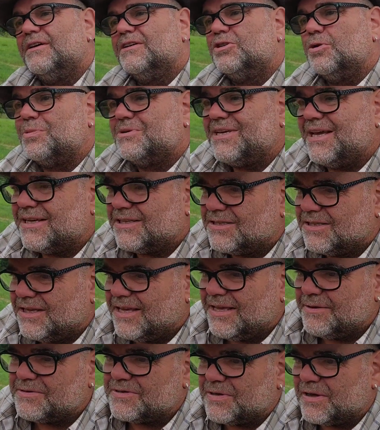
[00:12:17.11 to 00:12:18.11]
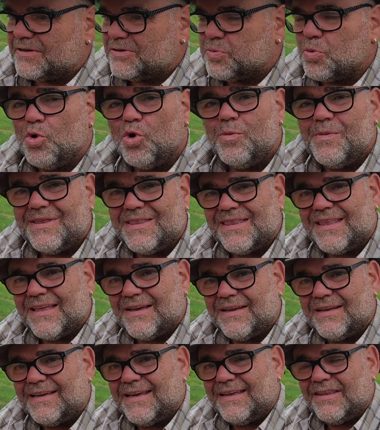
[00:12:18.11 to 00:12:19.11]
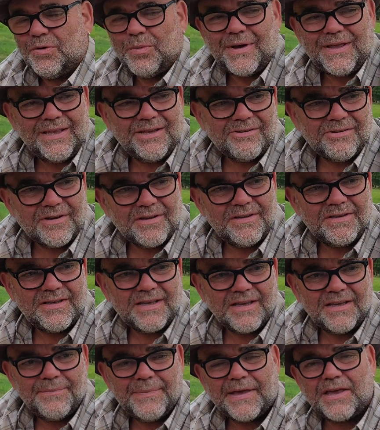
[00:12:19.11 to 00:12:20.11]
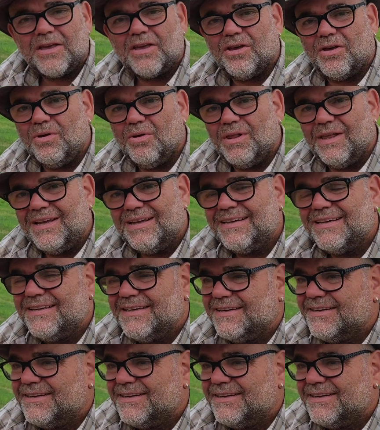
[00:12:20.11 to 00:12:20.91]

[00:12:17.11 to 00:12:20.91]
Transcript: So it protects, keeps us warm in the in the winter and uh, a bit cooler,